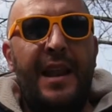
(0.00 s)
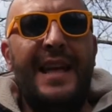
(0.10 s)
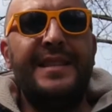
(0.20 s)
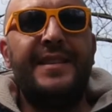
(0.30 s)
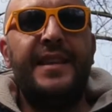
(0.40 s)

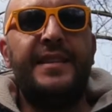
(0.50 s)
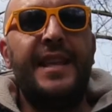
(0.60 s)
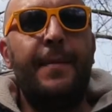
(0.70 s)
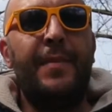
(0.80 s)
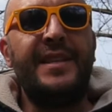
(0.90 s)
Let's see
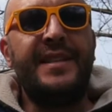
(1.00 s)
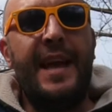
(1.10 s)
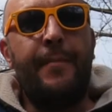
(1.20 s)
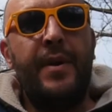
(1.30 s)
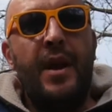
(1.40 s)
step by
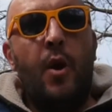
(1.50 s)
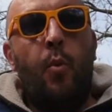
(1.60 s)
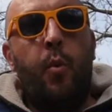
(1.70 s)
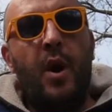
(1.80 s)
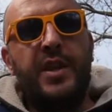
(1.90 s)
step
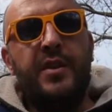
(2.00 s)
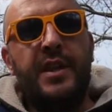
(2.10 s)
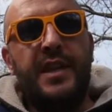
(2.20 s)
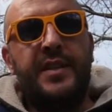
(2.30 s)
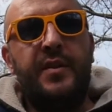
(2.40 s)
what you
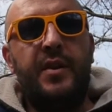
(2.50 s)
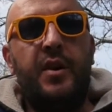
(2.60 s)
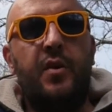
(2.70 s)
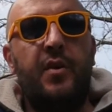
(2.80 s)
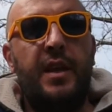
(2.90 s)
need to
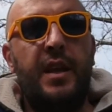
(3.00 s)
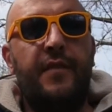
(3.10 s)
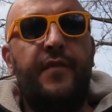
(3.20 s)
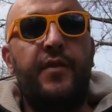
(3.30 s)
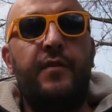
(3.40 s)
know
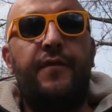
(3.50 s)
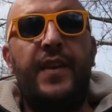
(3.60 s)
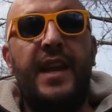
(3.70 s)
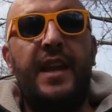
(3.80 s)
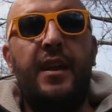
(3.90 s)
if you're
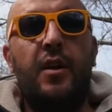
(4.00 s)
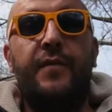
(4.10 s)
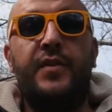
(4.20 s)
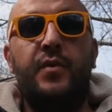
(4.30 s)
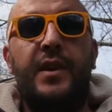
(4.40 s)
thinking
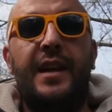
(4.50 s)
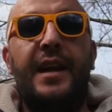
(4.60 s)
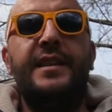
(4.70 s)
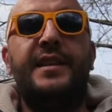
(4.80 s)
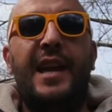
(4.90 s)
of doing
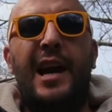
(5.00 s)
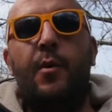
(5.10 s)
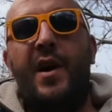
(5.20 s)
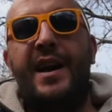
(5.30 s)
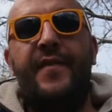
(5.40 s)
a
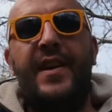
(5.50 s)
DIY